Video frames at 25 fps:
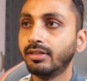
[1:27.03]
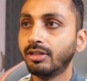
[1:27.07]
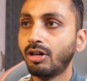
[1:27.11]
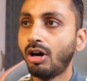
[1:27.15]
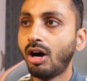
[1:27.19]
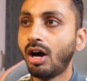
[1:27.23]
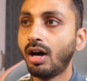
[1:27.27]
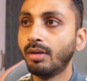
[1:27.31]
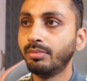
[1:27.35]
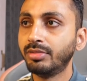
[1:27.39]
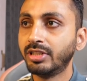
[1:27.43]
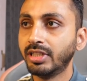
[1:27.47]
the
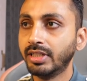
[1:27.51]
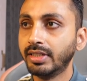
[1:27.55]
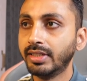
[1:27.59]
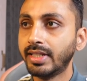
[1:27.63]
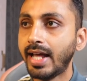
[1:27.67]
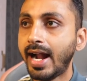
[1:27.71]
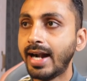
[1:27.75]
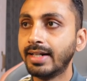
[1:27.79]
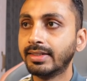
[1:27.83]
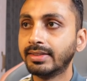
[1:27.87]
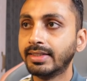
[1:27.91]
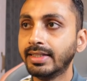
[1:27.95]
option
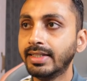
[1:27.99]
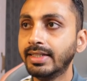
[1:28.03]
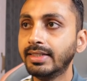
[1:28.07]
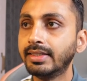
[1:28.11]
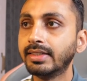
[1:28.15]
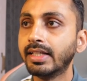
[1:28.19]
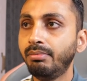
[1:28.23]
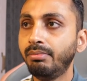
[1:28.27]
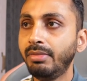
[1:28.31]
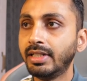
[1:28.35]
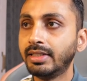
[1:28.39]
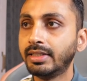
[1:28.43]
that
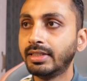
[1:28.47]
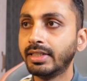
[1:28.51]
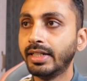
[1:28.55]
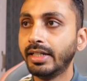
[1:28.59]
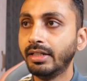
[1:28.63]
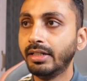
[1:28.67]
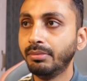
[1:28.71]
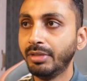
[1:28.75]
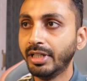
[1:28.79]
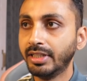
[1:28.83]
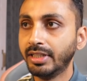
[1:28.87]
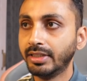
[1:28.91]
says picture
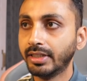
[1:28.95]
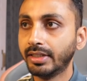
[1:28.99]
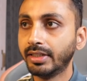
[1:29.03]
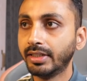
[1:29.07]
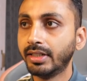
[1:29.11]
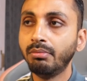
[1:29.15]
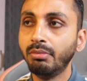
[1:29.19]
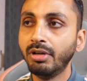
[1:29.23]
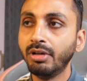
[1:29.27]
in picture,